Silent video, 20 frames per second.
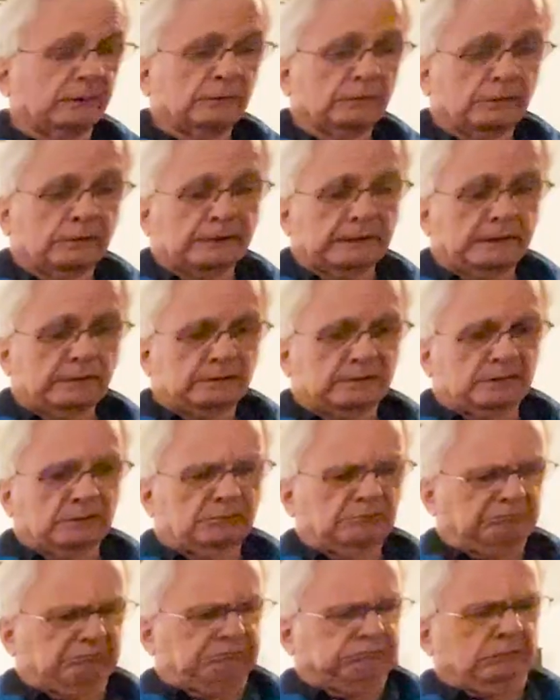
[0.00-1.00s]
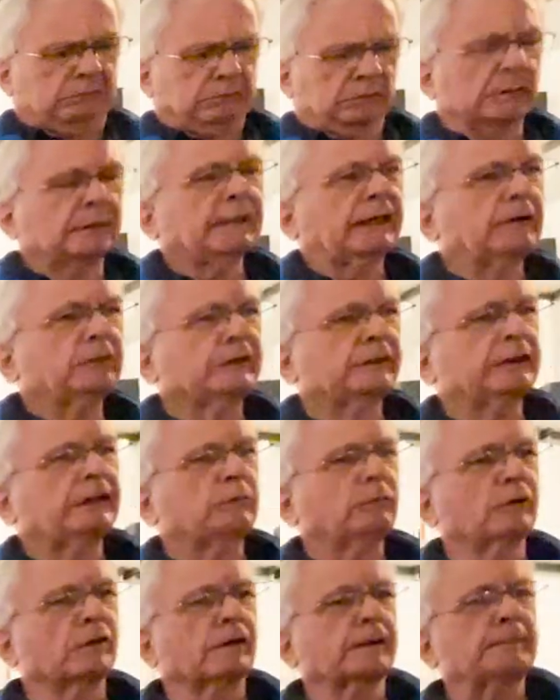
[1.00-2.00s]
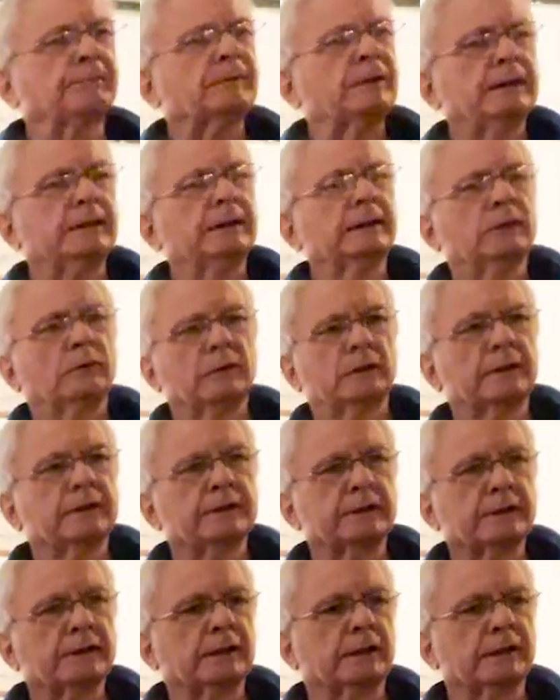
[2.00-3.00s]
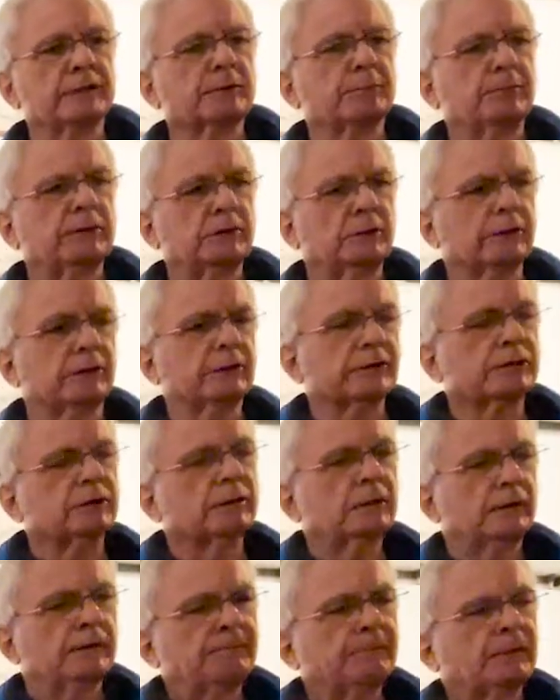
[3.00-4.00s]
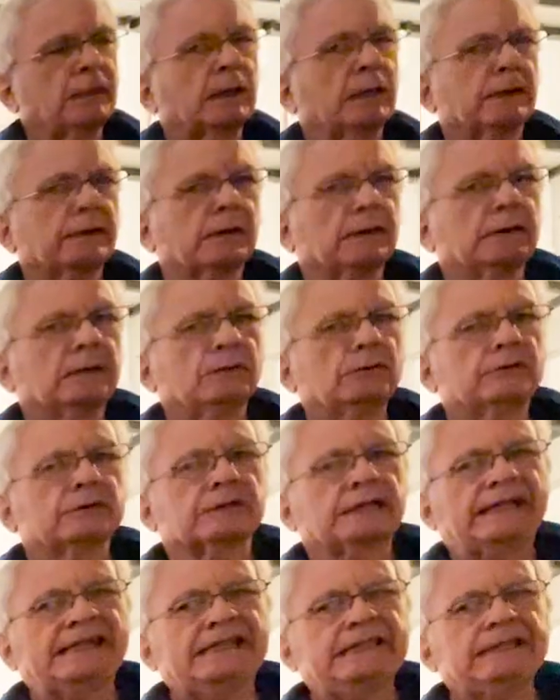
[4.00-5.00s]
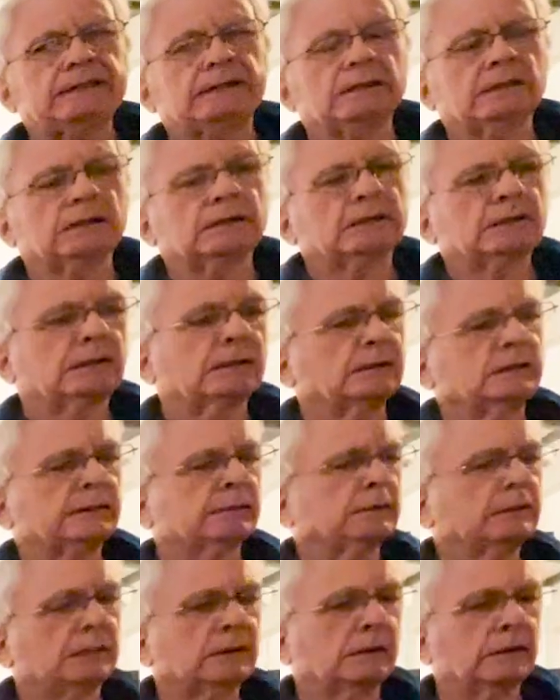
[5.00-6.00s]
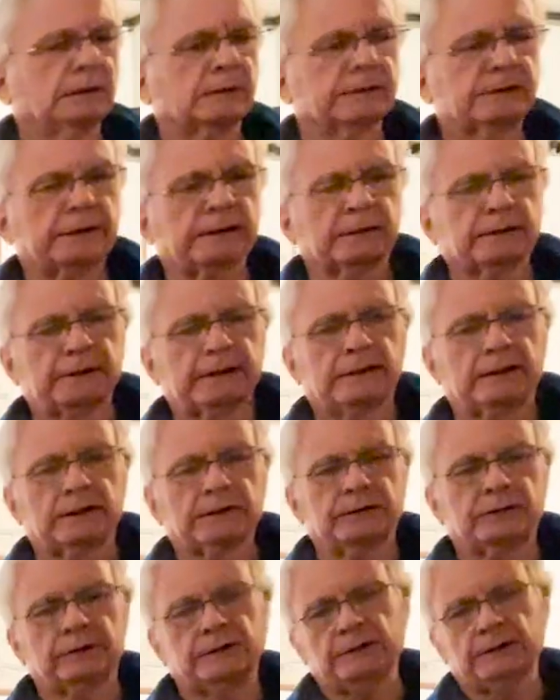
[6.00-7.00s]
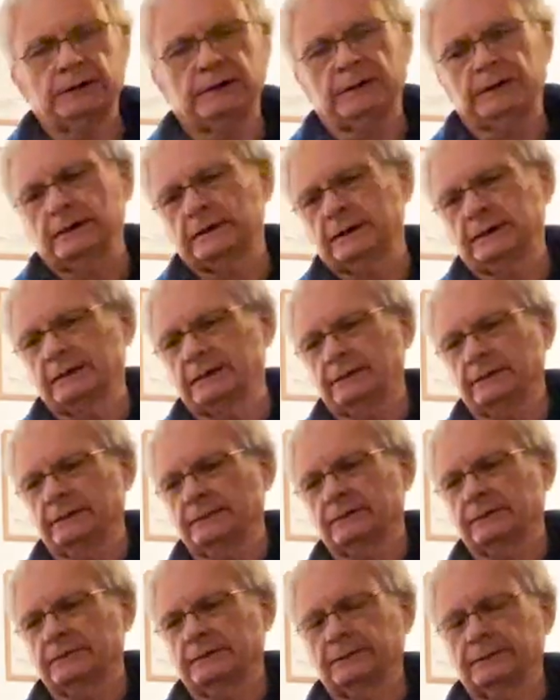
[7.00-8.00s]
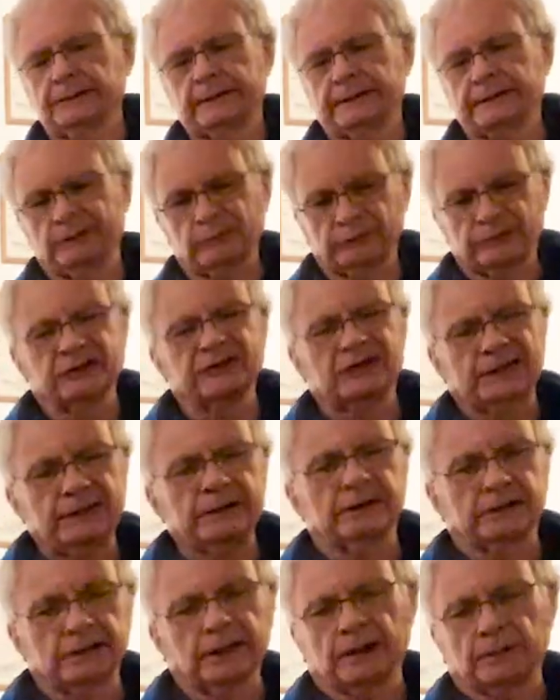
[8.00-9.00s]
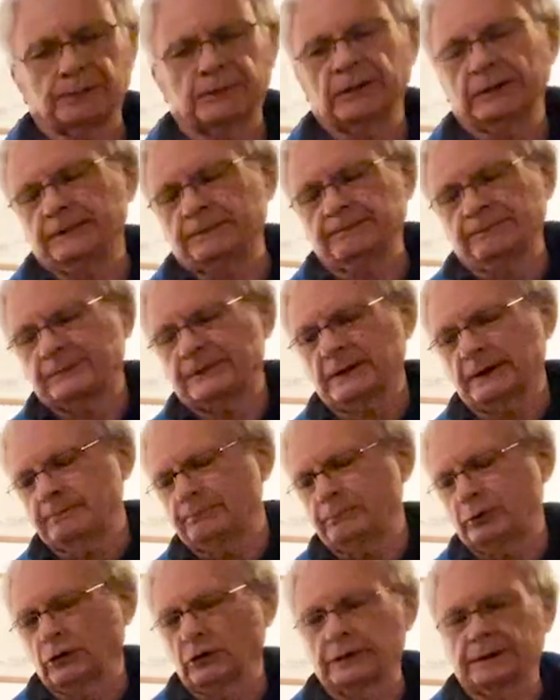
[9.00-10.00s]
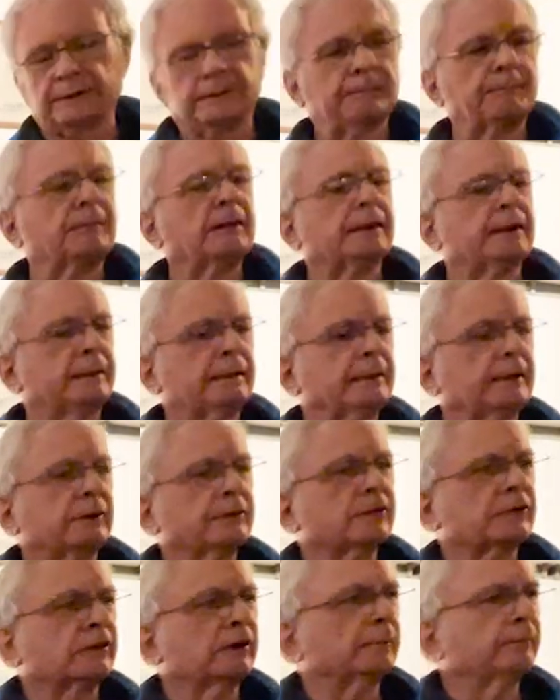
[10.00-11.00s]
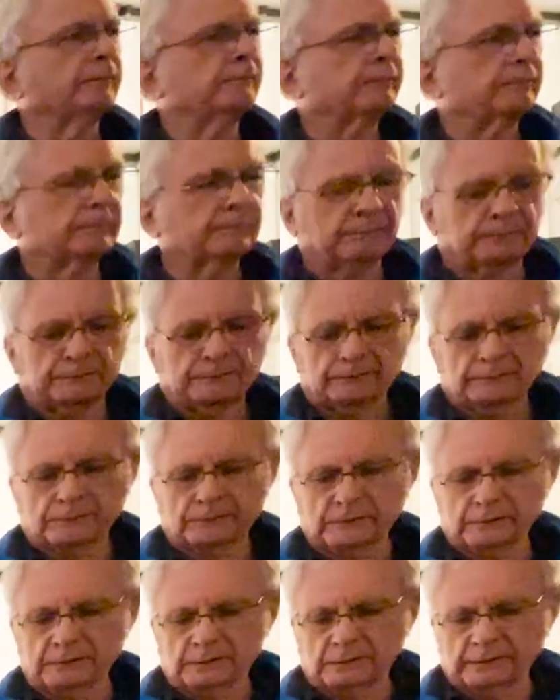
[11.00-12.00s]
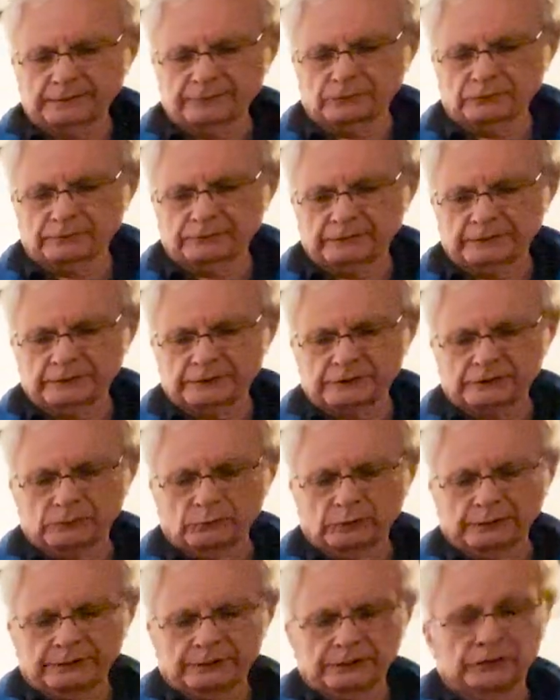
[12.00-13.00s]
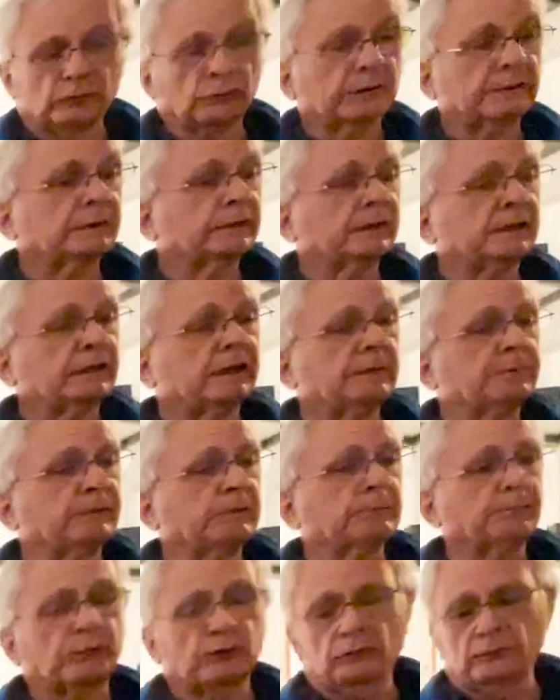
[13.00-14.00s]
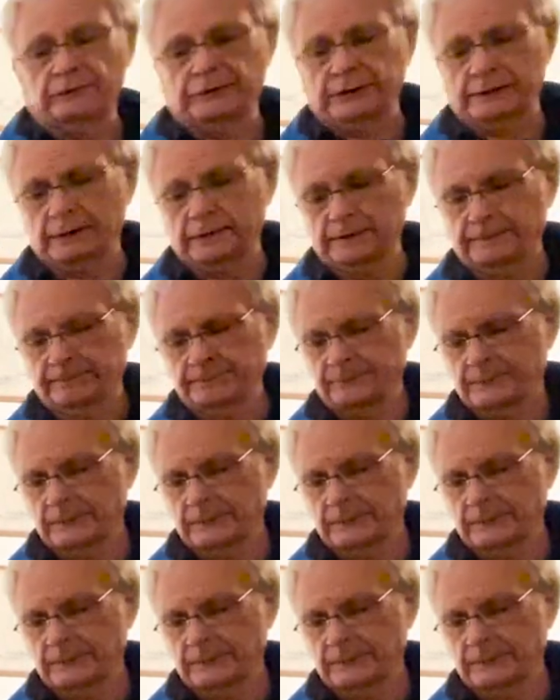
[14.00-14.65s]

You look at it and say, whew, how can that work? Well, it does because they use heat uh, technology and they don't just heat it up. They, they pull it in some clever, fancy way to do it. And they keep improving it.